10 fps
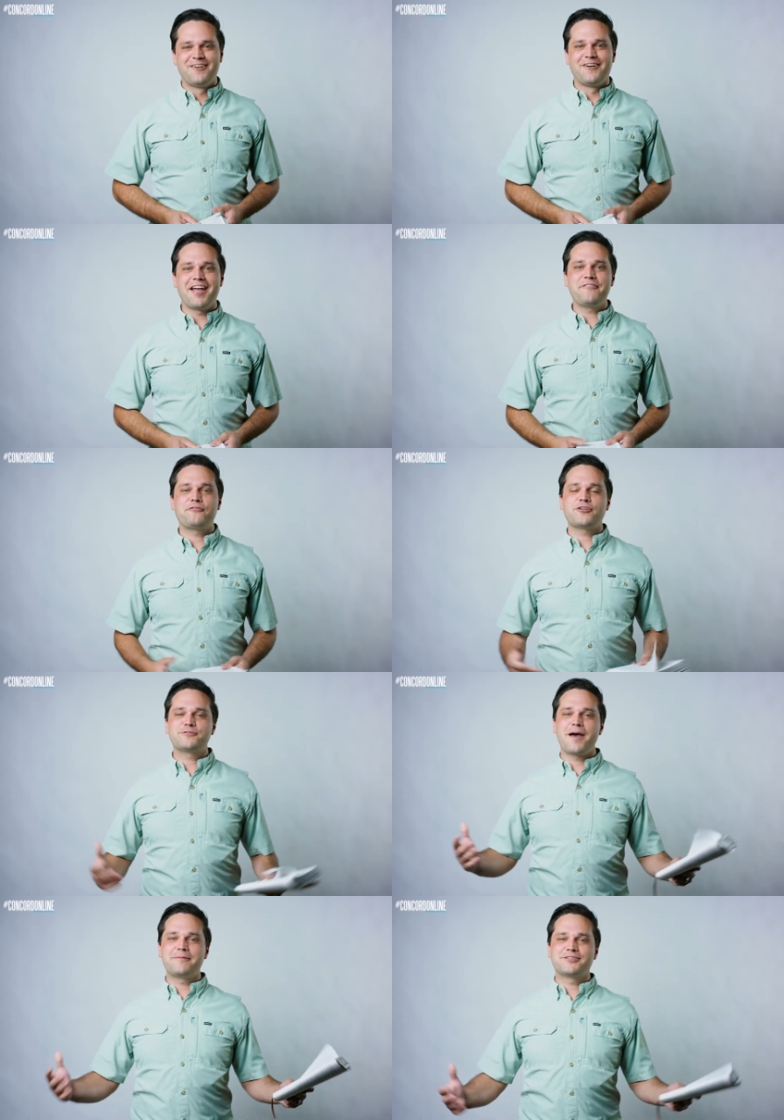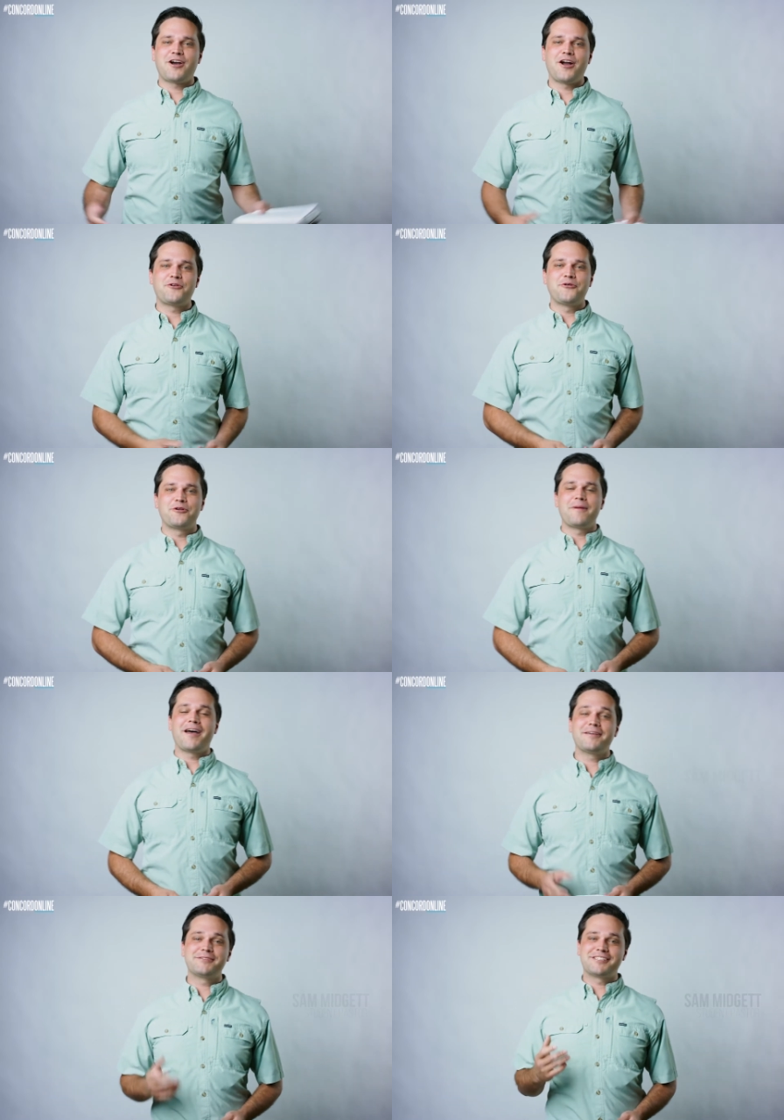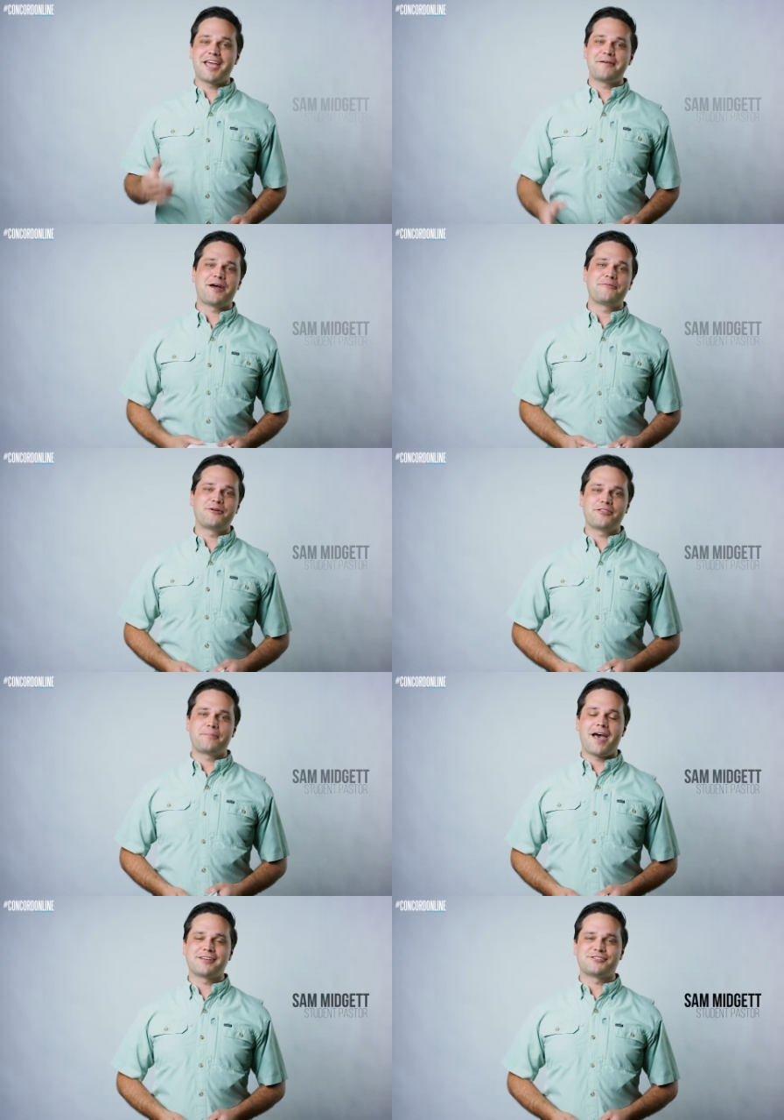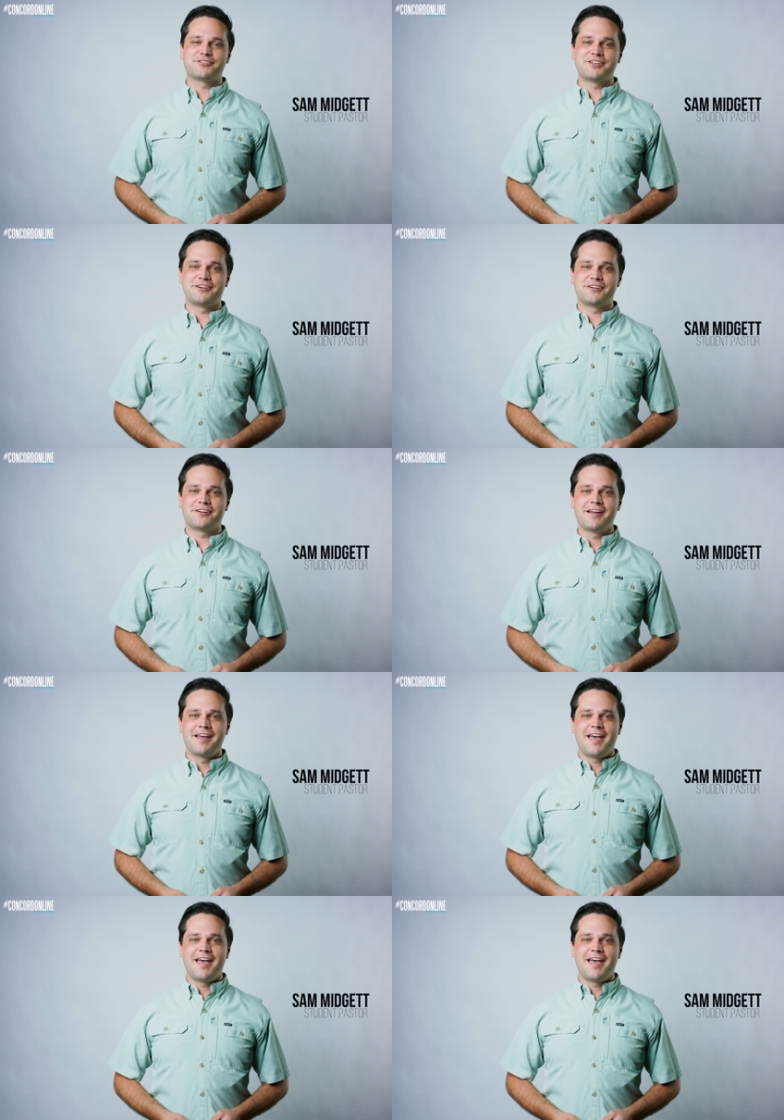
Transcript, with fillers: Well, hey, First Baptist Concord. My name is Sam, and I'm one of the pastors here.